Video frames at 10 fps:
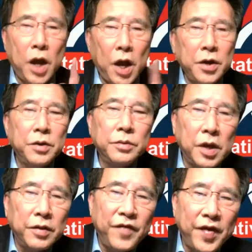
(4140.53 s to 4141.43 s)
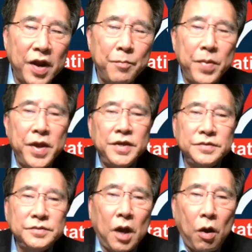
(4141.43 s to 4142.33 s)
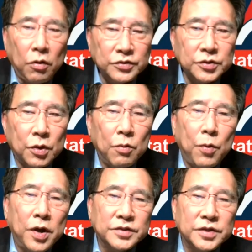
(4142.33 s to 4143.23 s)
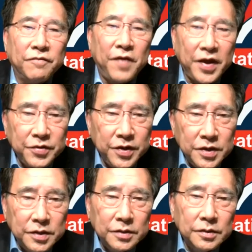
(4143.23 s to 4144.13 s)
the other the Vietnamese also was a veteran?